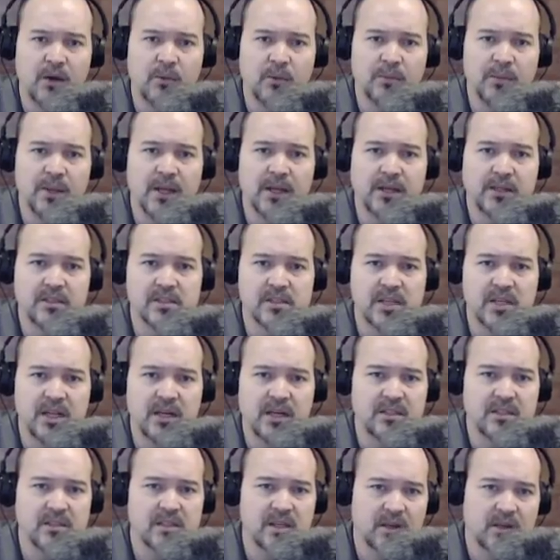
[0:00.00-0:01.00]
understand
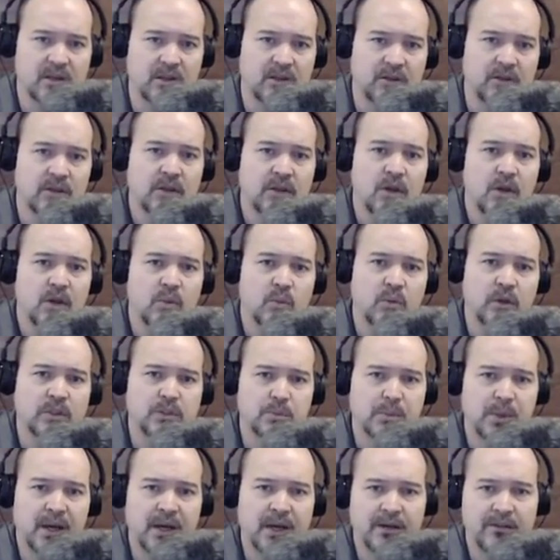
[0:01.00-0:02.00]
exactly which
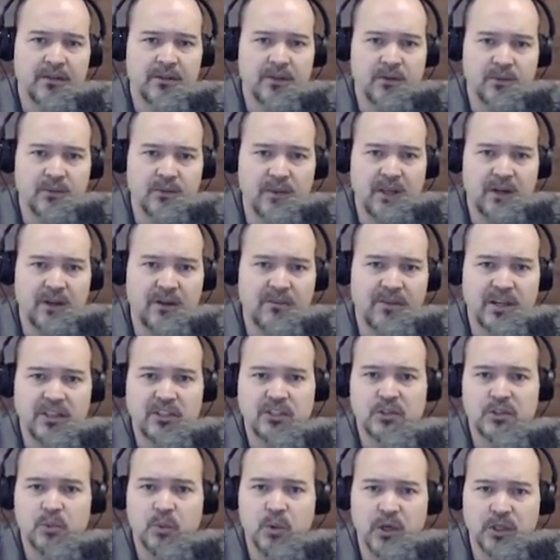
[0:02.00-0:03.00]
part of the
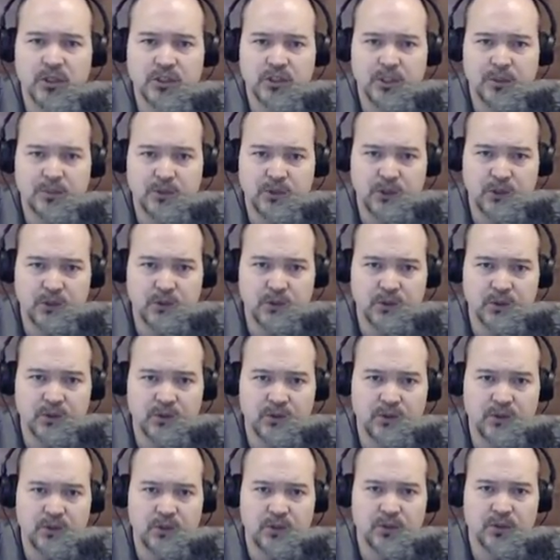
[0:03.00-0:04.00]
innovation workshops
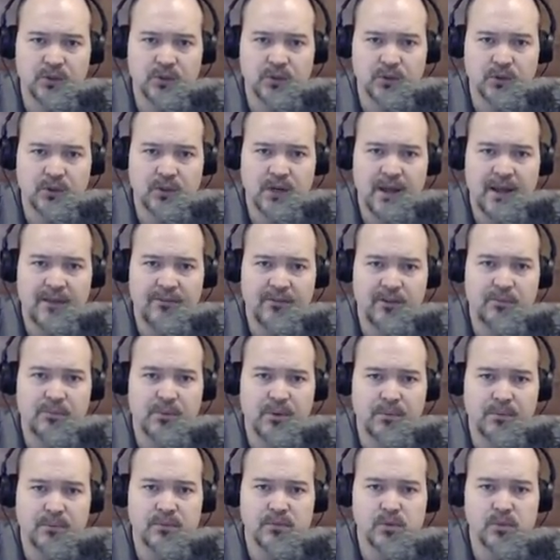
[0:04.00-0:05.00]
you're having
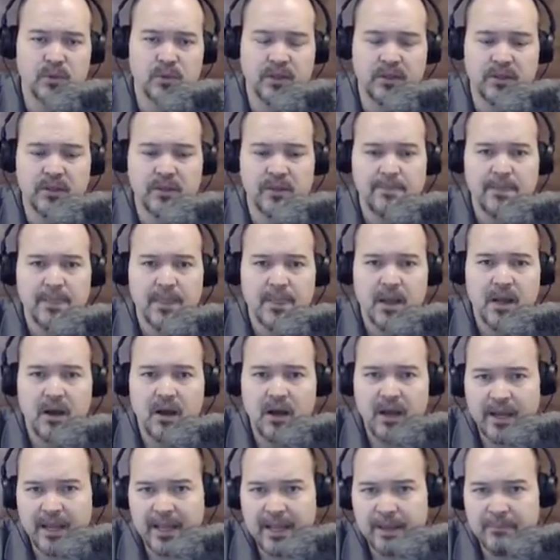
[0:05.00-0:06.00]
problems with. I
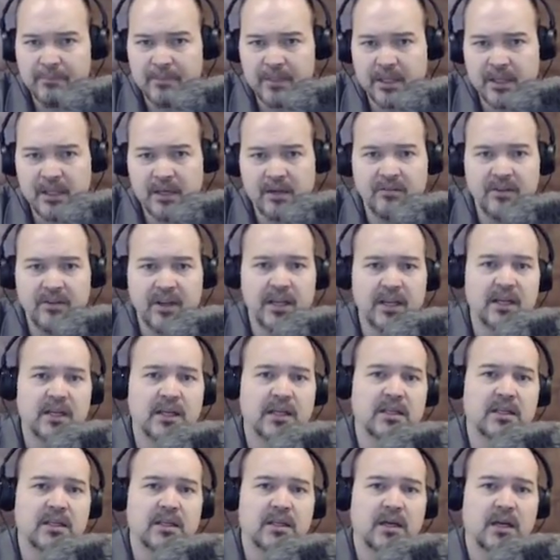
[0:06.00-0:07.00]
am the
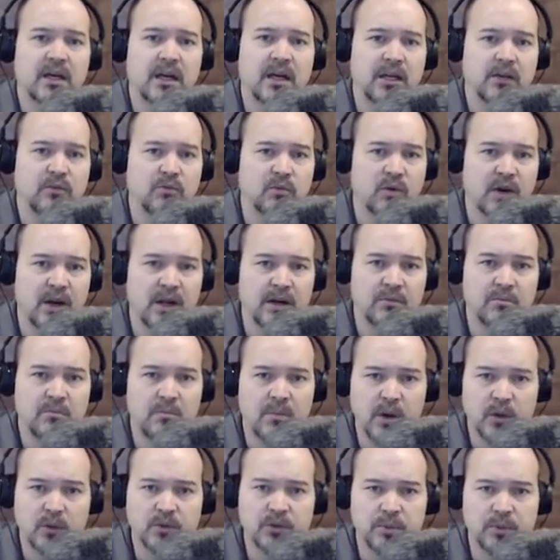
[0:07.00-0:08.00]
innovator. I run
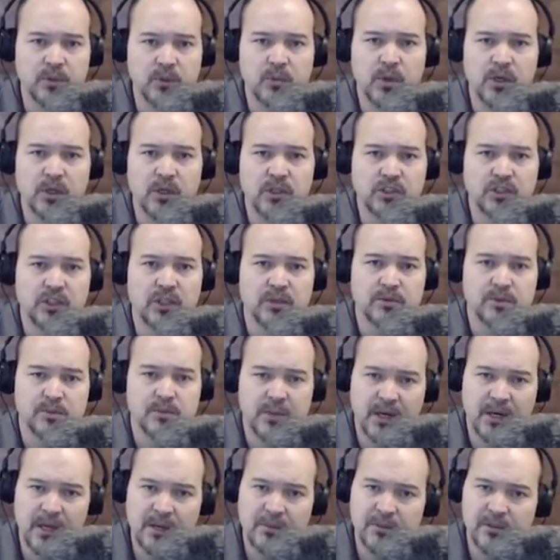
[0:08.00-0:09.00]
multiple workshops. My
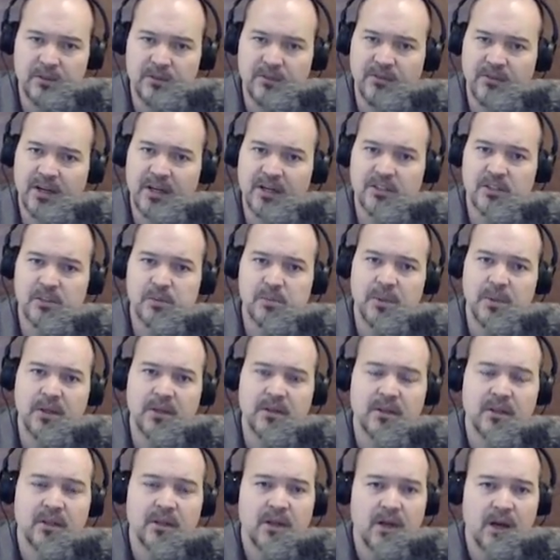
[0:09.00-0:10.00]
name is Nevada Smith.
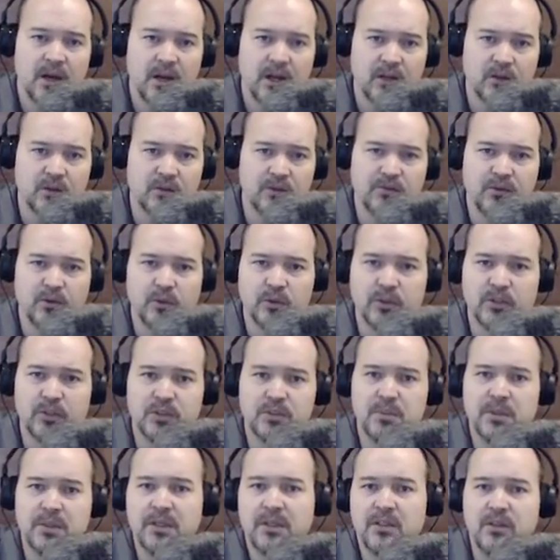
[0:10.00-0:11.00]
I look forward to
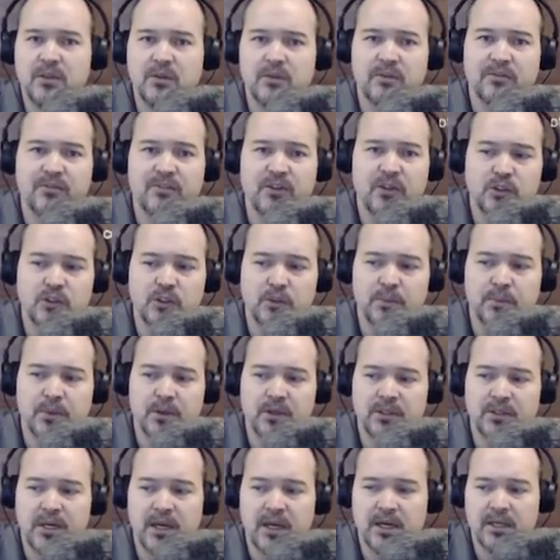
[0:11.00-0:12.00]
meeting you in future
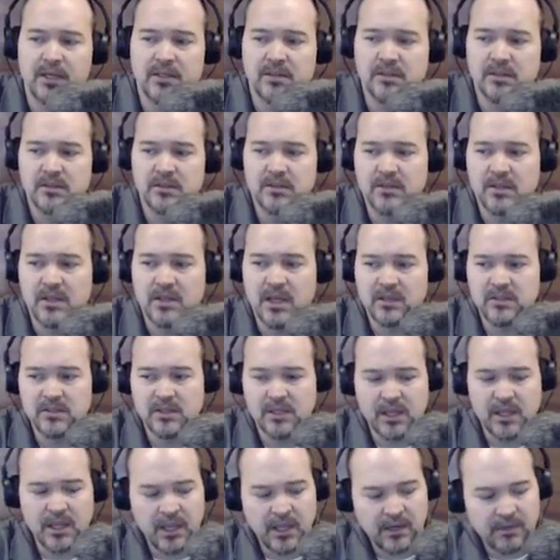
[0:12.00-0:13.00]
podcasts. Thanks
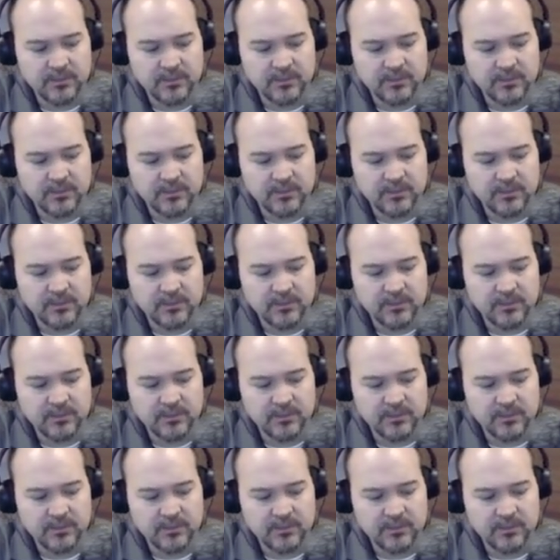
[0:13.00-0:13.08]
again.